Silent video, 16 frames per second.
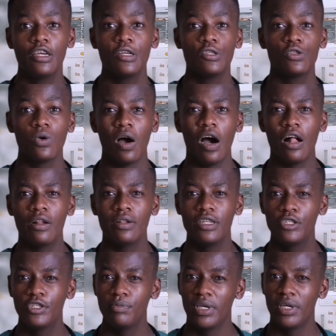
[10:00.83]
So I'll
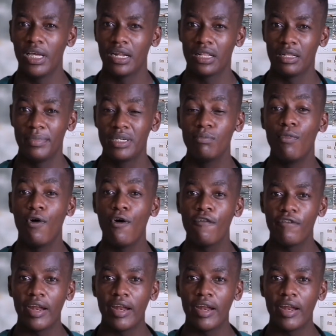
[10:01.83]
need to be a little bit more